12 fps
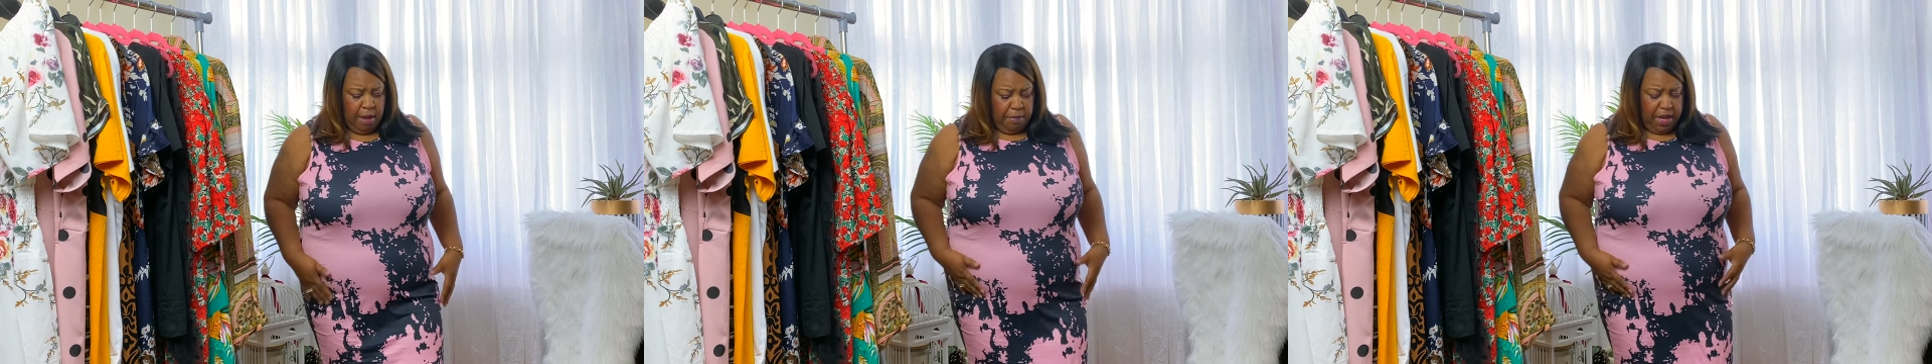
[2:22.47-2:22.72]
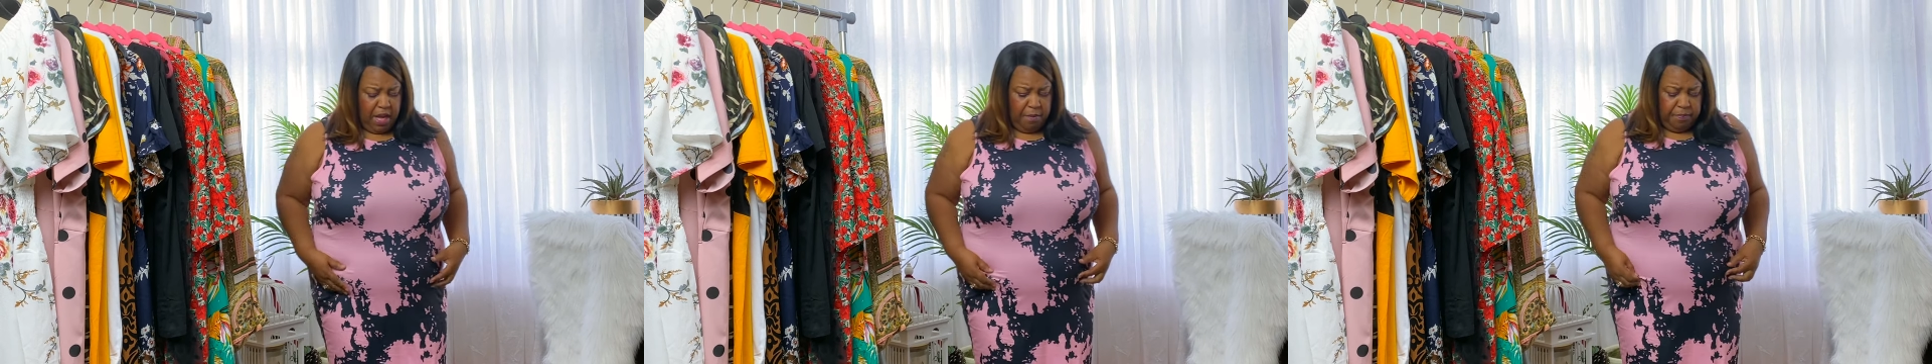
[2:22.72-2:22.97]

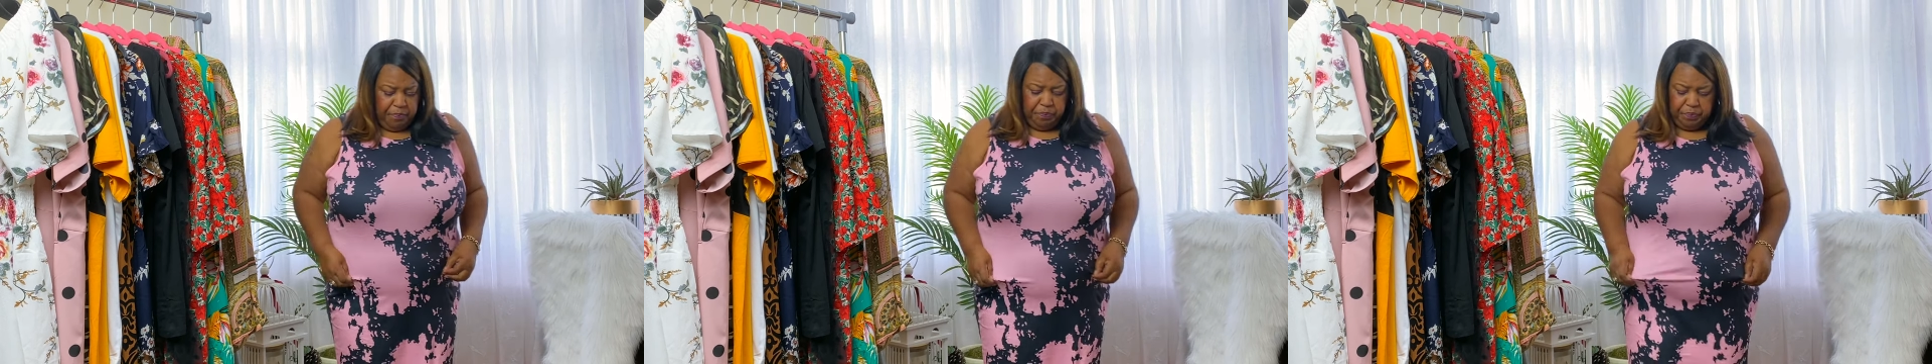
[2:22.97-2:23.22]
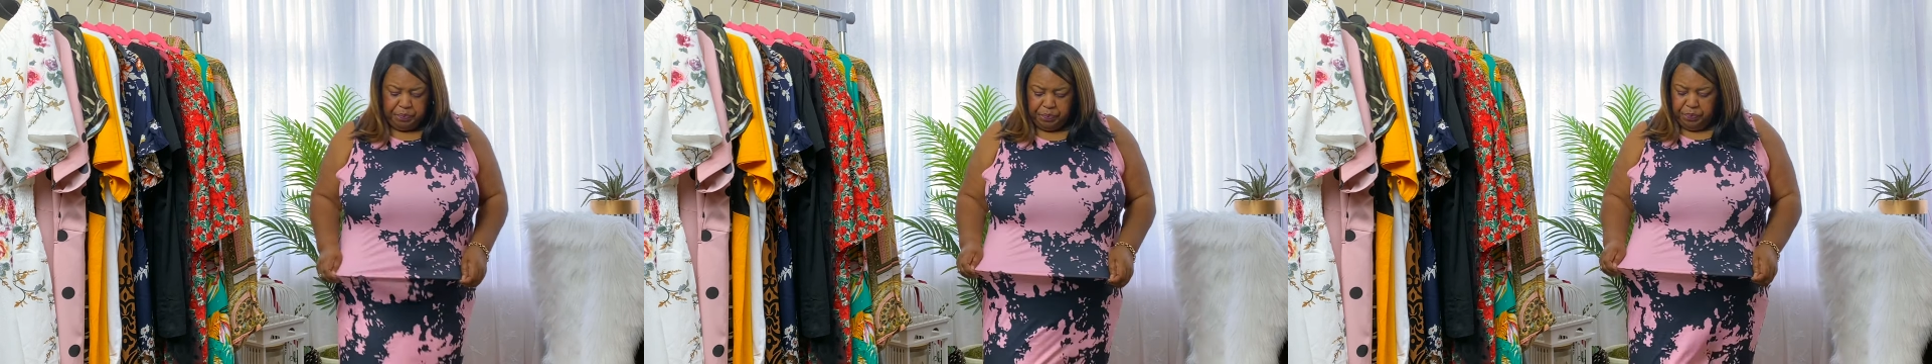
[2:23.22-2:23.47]
But um,
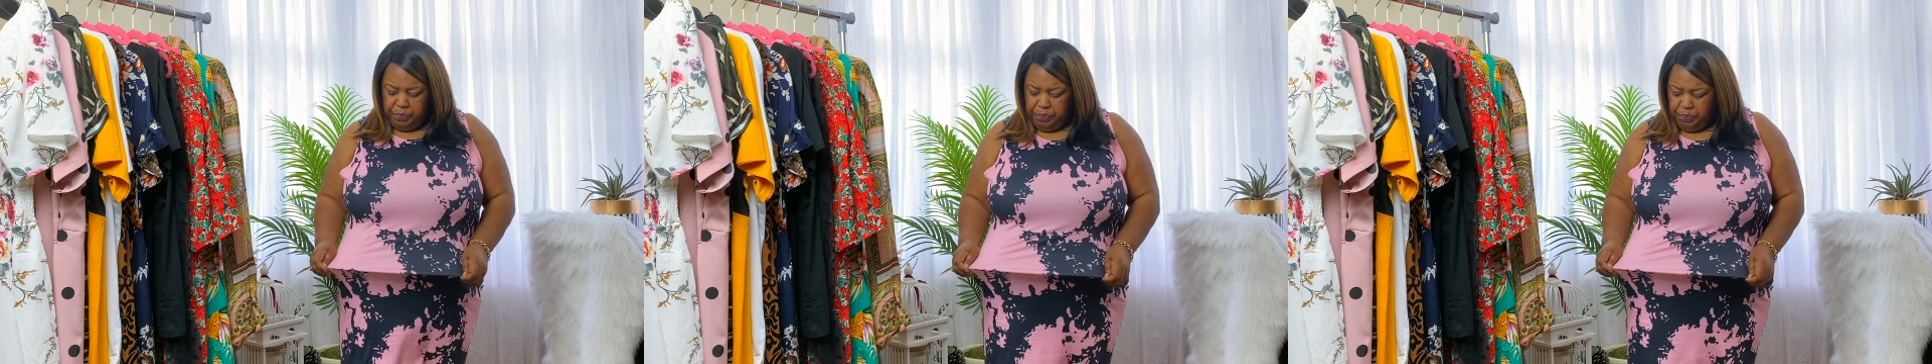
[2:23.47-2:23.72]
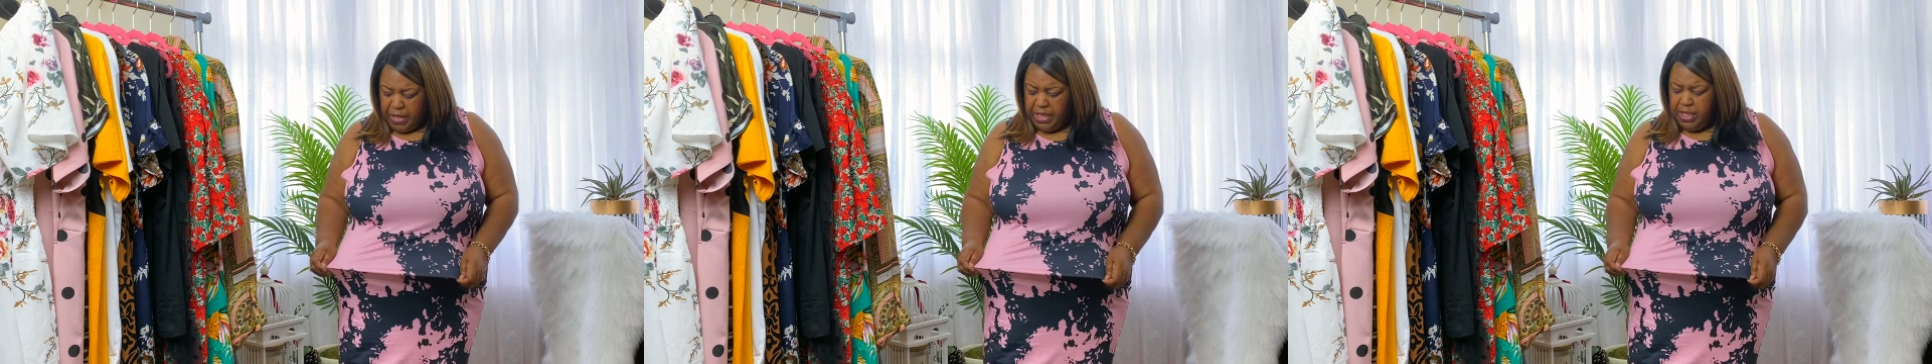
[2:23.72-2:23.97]

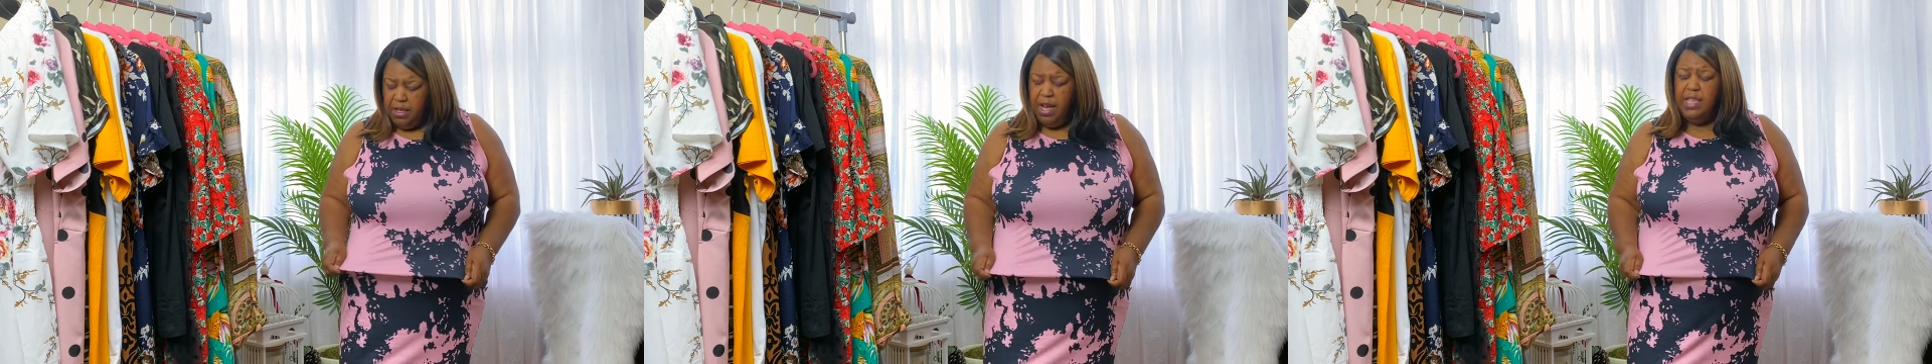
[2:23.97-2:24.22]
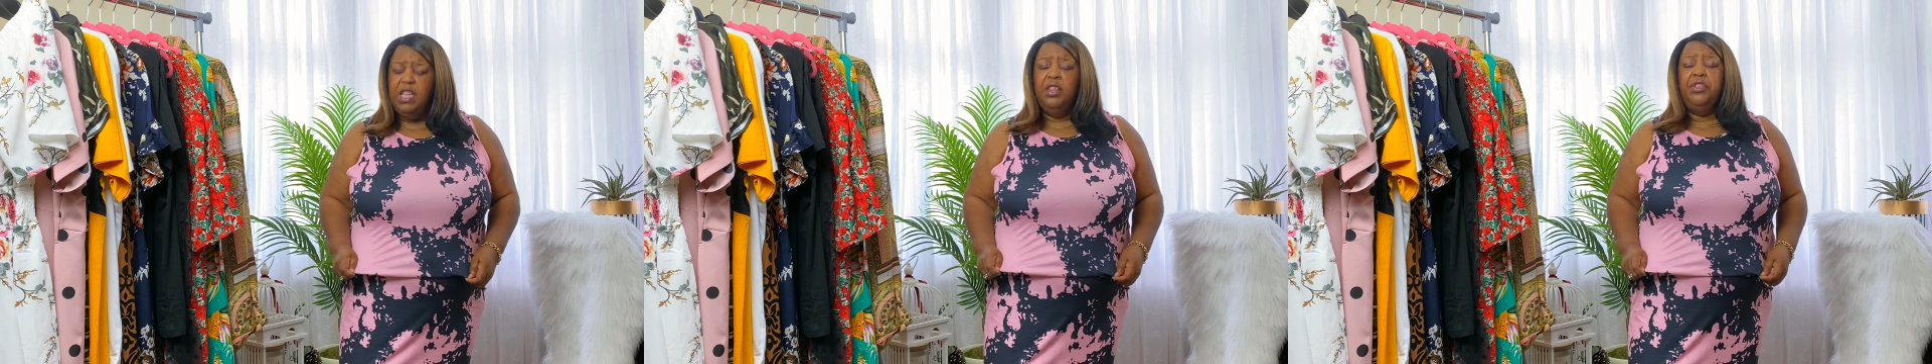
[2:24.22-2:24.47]
it's
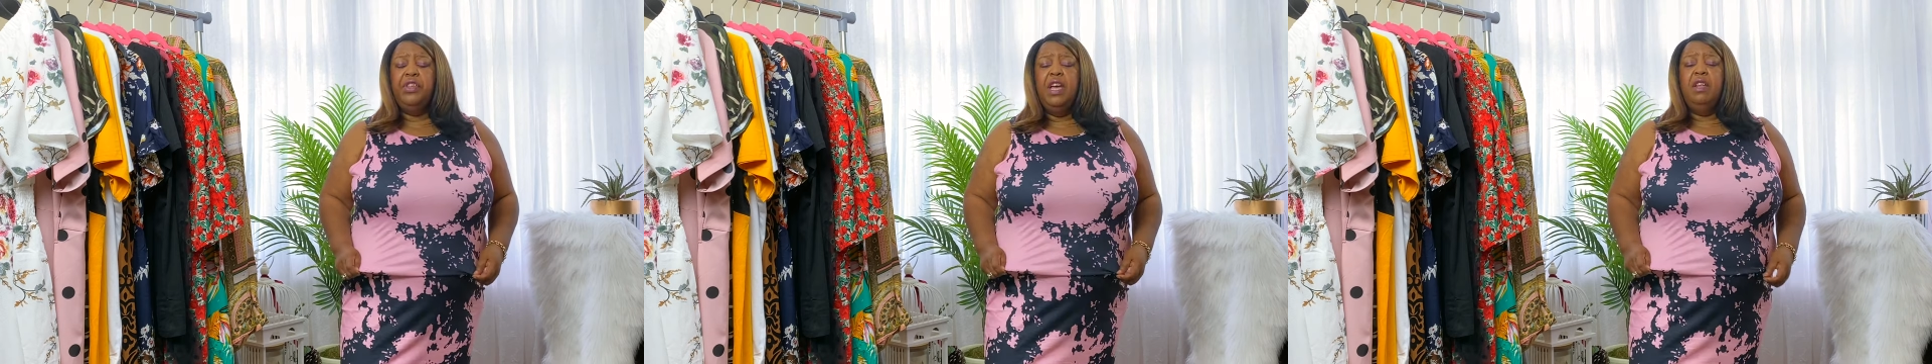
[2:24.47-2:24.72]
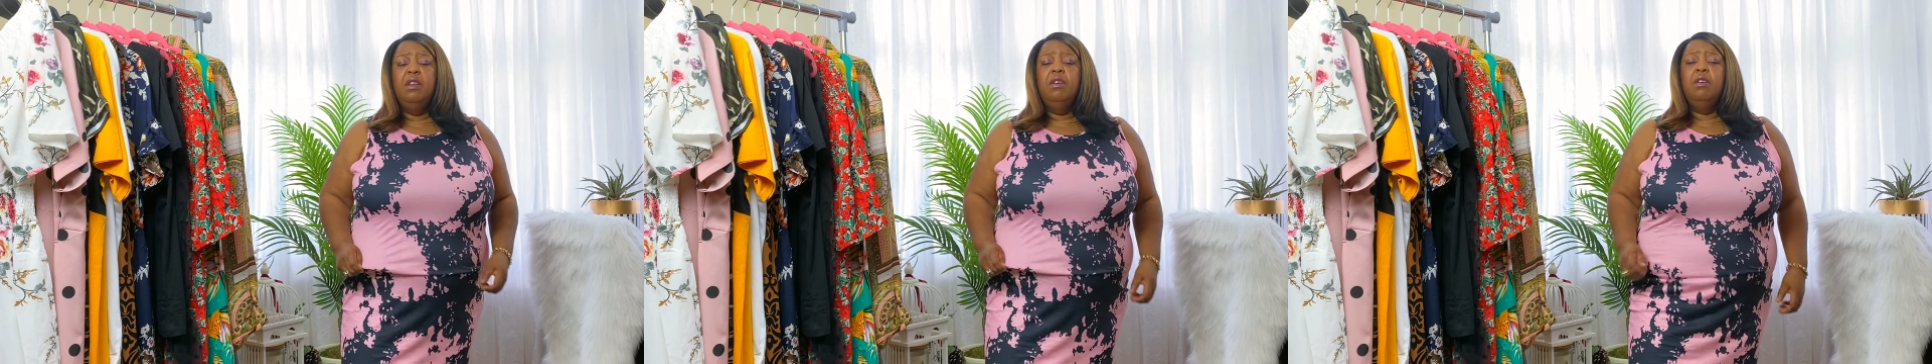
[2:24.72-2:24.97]
nice and
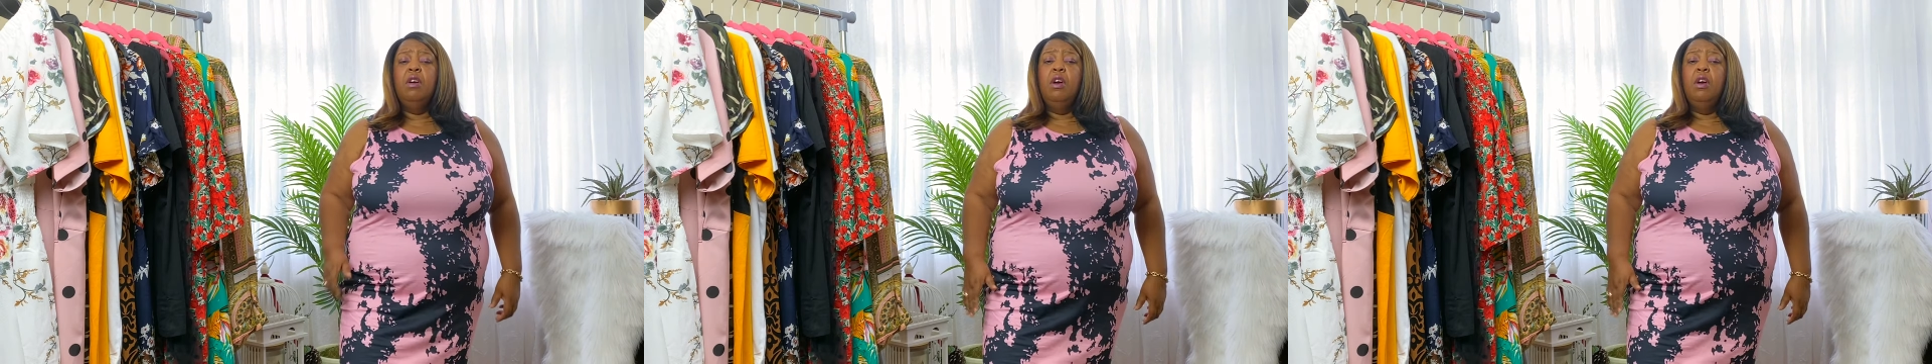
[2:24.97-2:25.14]
thin,